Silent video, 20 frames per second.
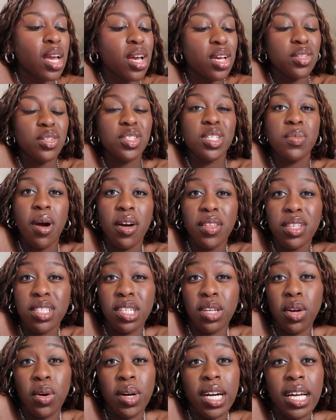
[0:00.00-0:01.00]
So tomorrow is
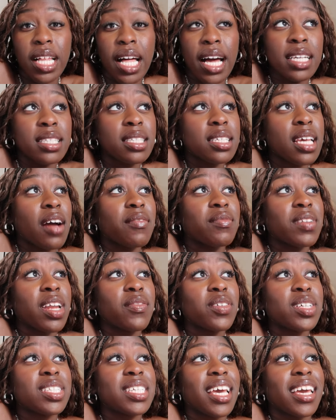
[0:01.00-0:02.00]
a yoga class. I've
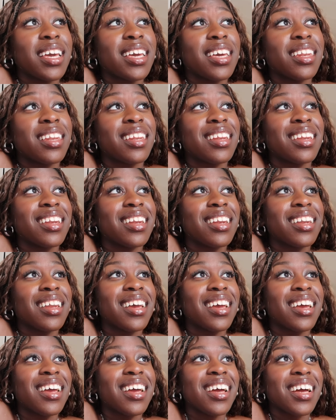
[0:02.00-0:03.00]
never taken.
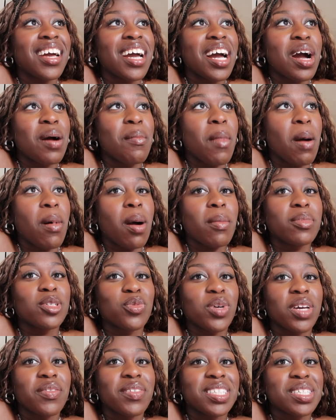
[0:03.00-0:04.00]
My mom is
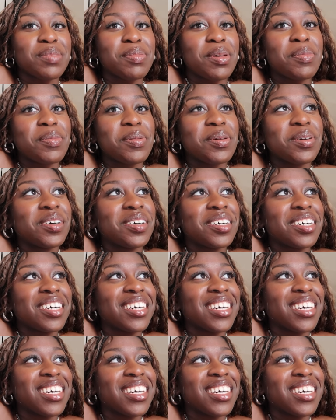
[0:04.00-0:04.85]
waving to people.